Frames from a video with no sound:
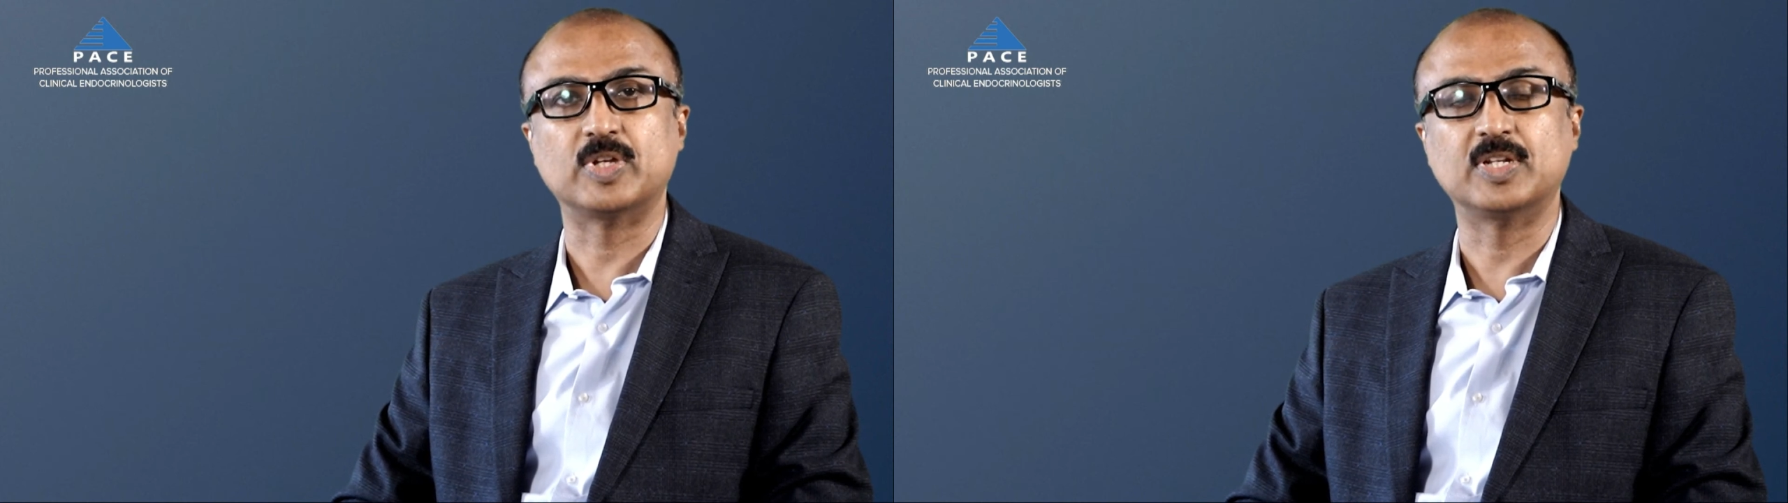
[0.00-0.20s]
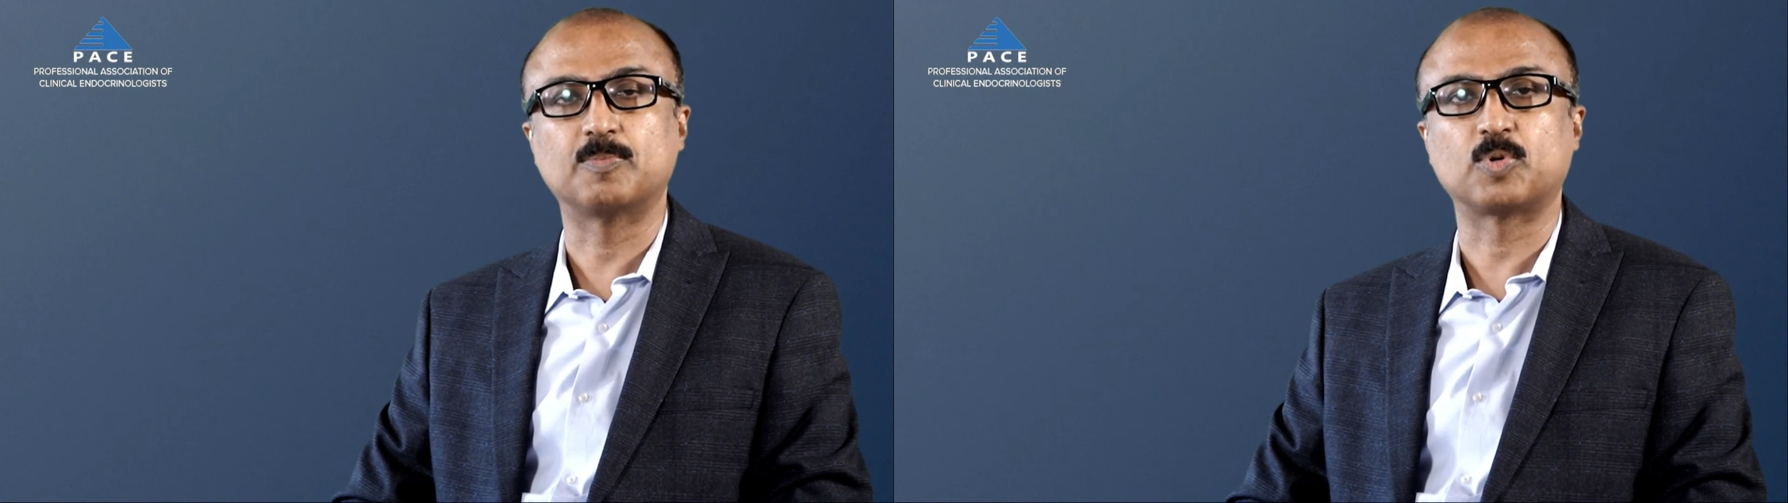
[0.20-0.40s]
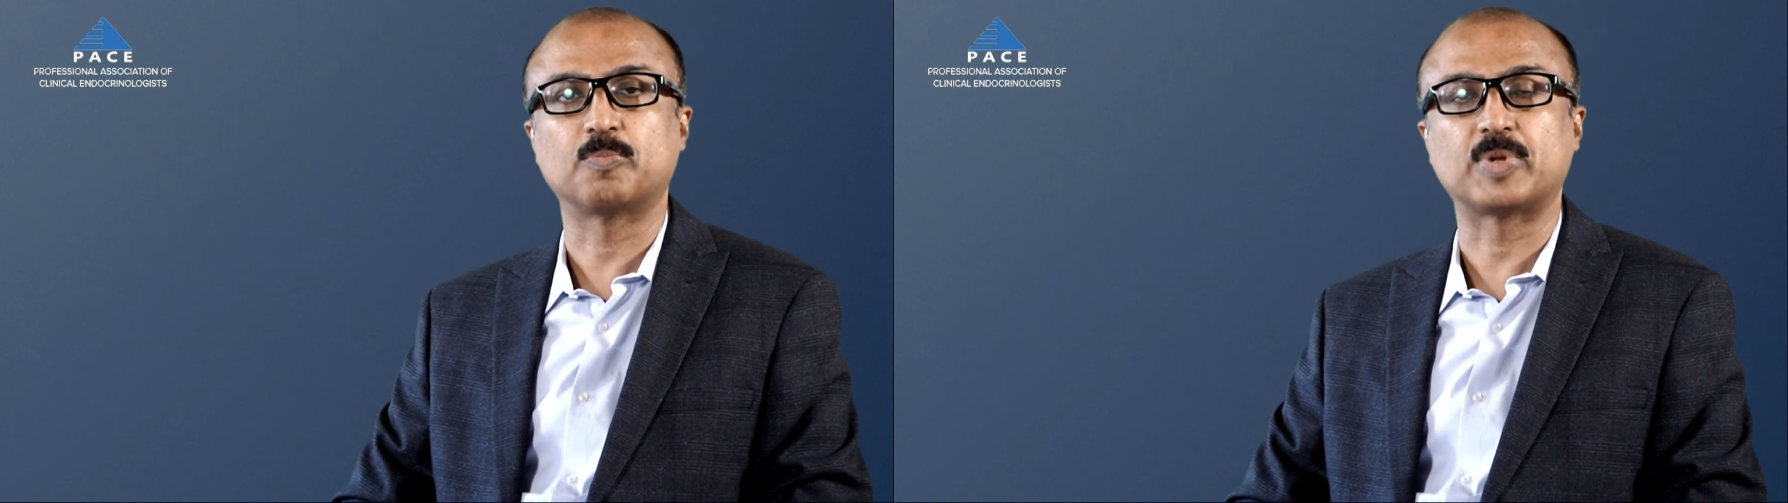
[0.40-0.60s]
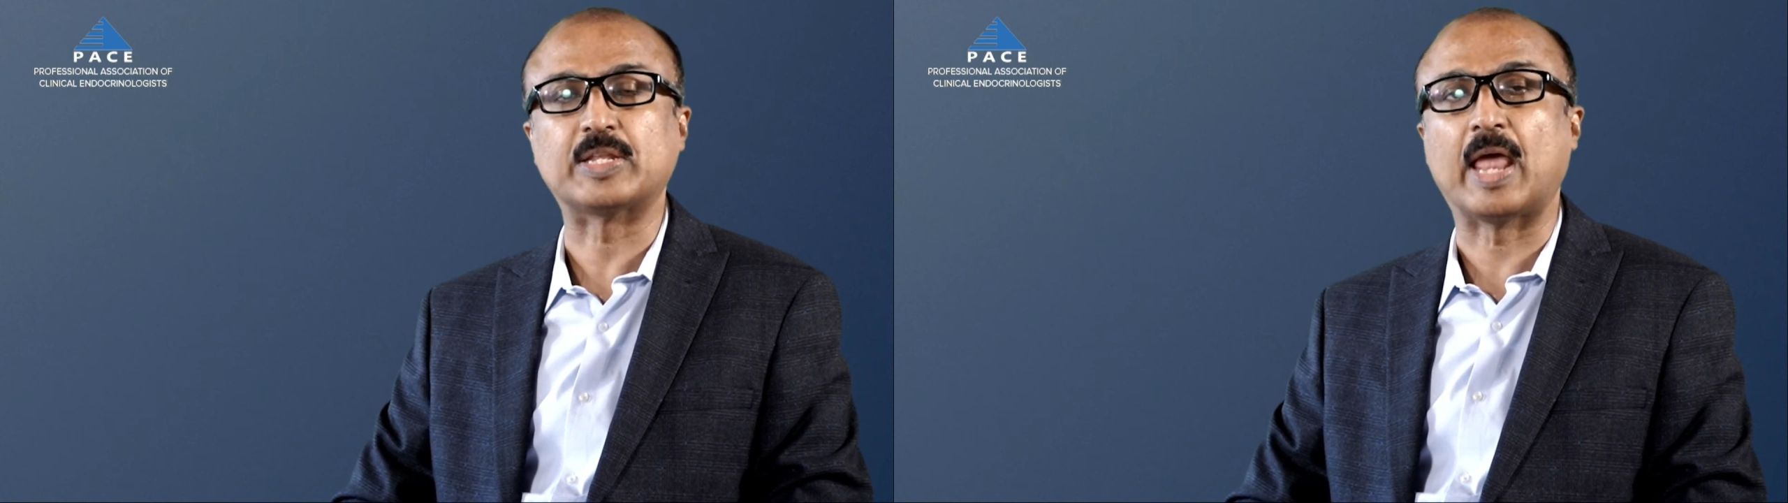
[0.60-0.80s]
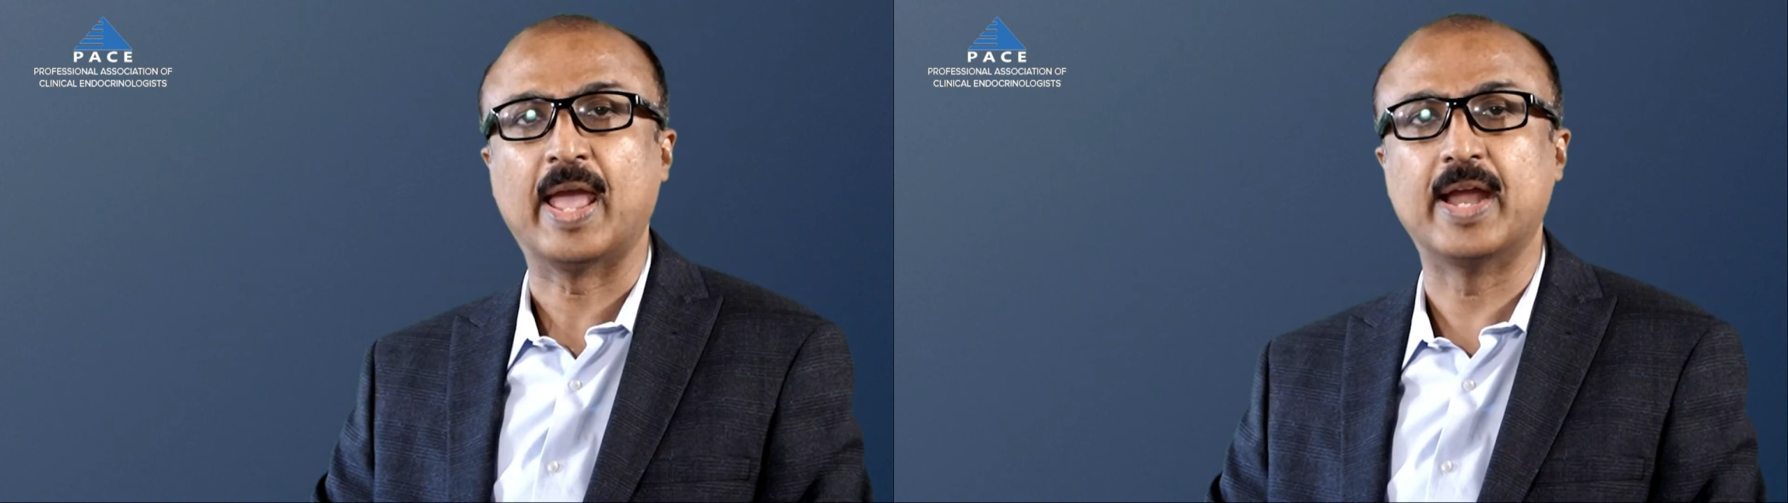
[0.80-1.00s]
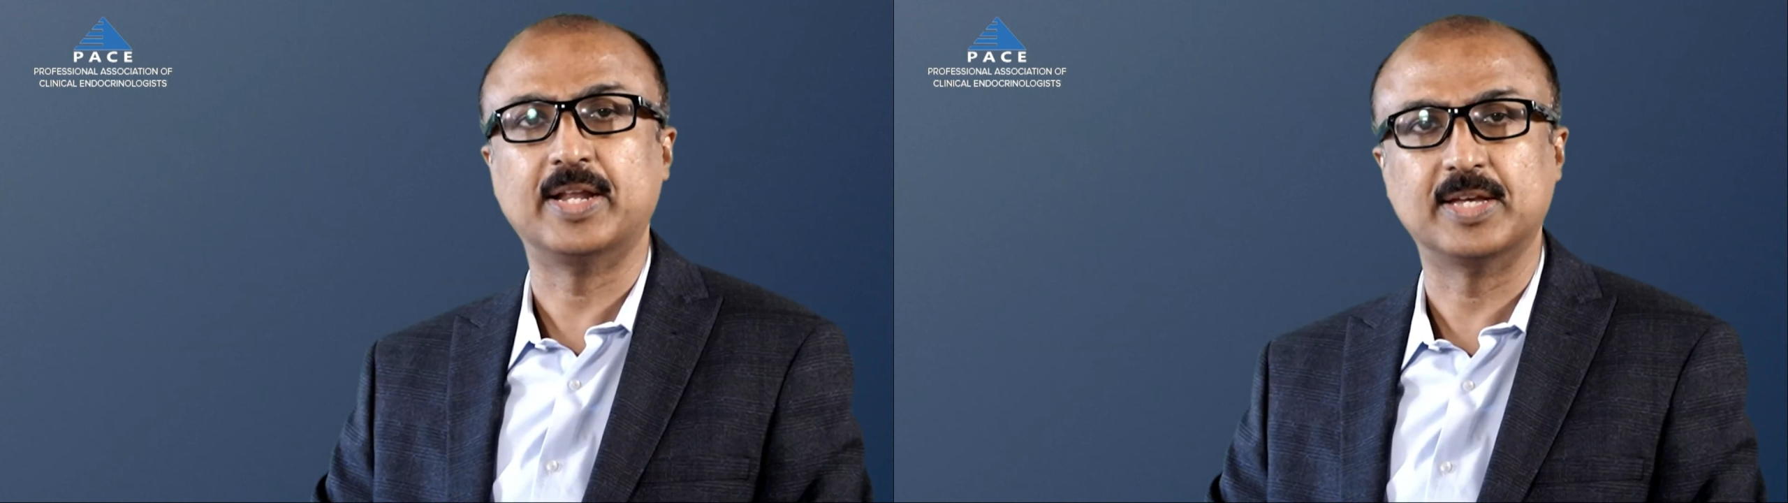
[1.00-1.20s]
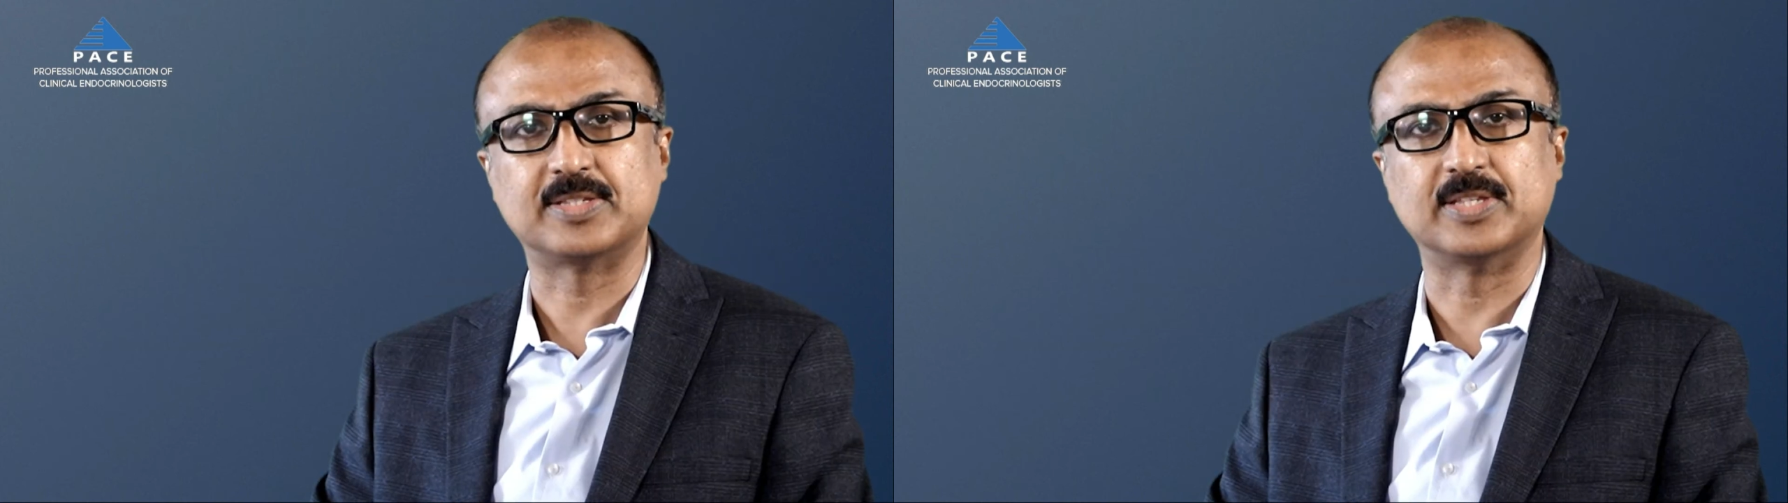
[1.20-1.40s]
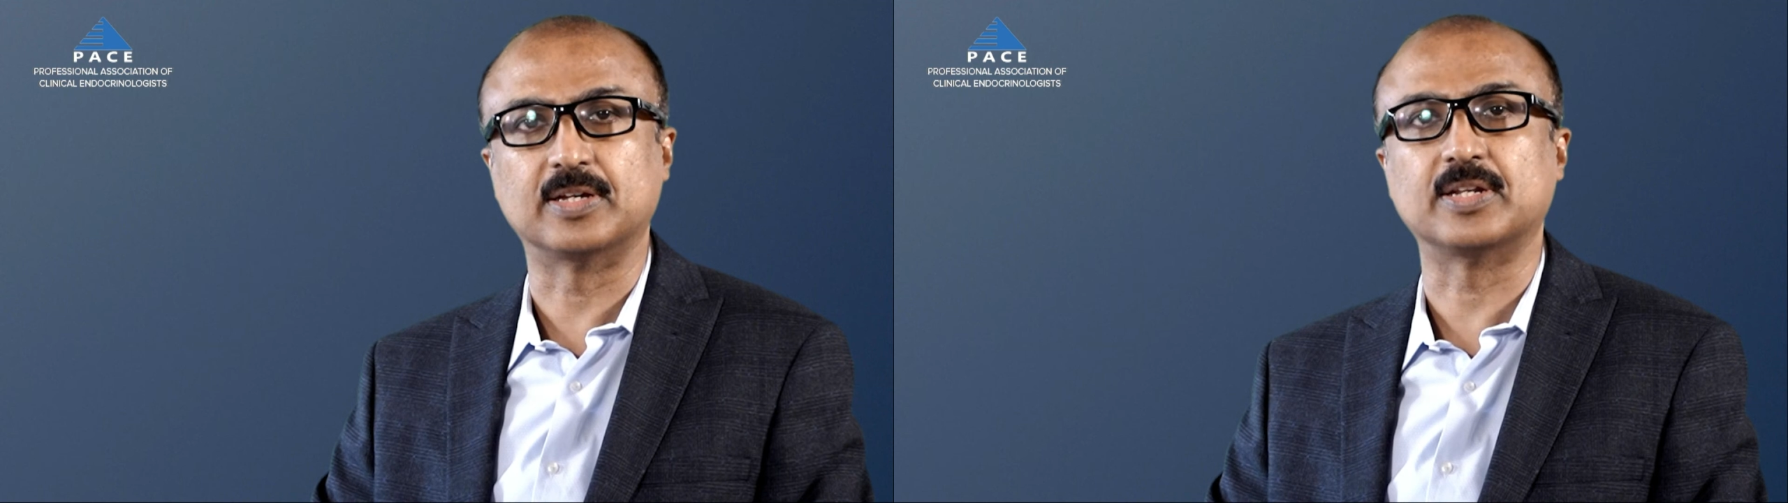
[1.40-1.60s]
inappropriate ADH
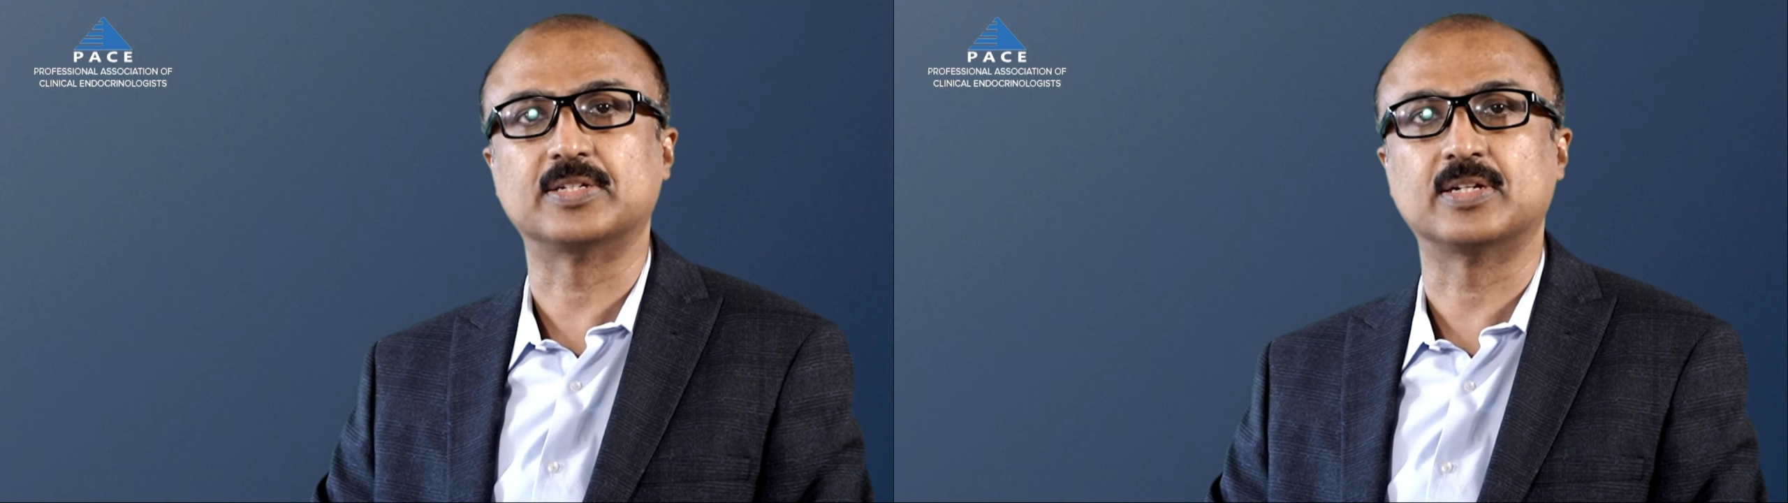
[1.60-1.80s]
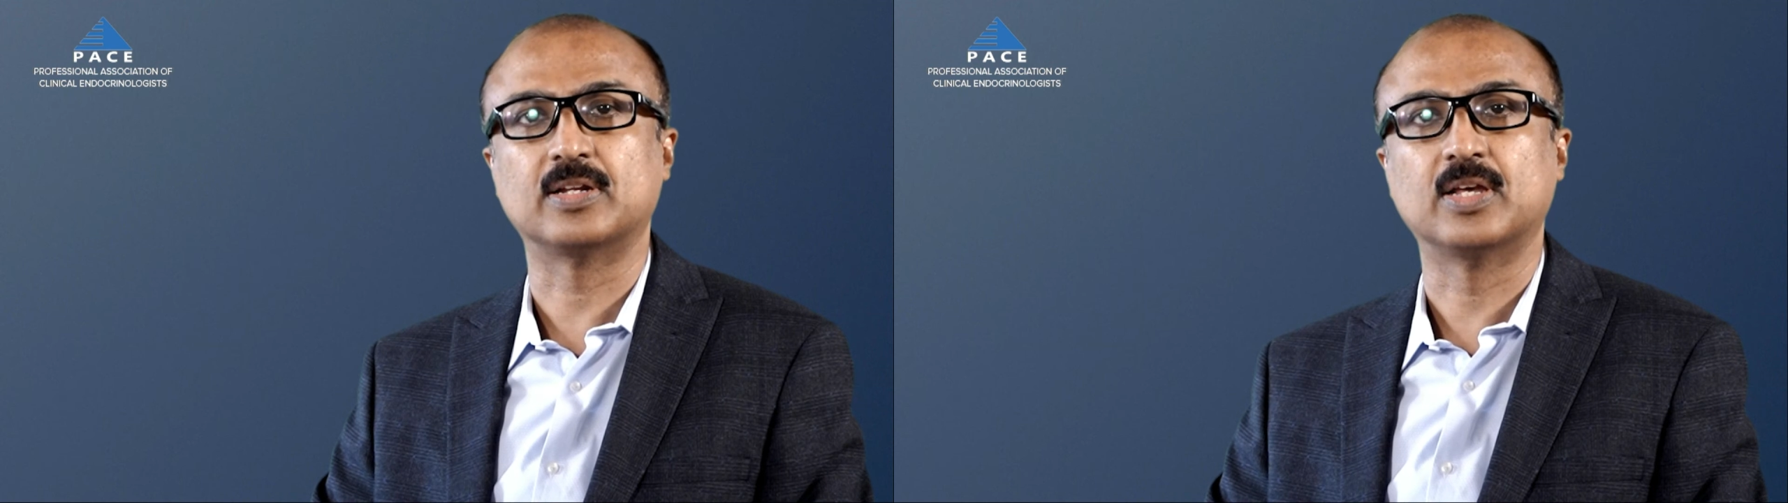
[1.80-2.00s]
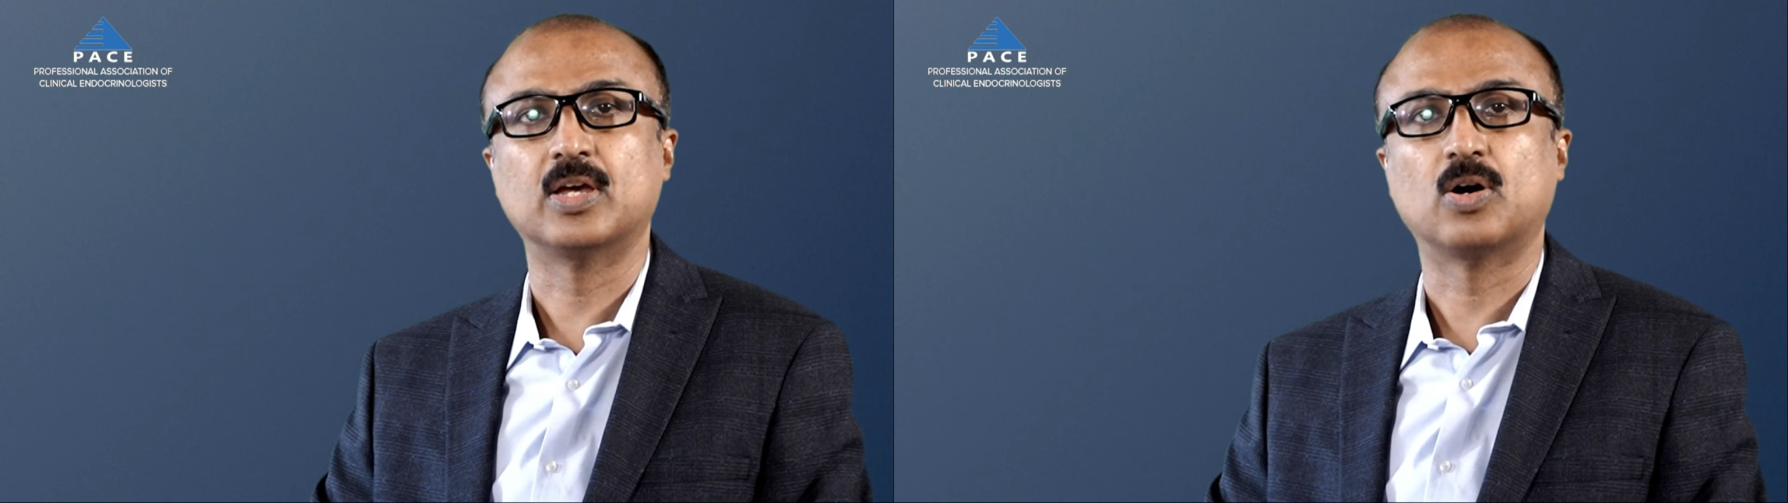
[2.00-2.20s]
secretion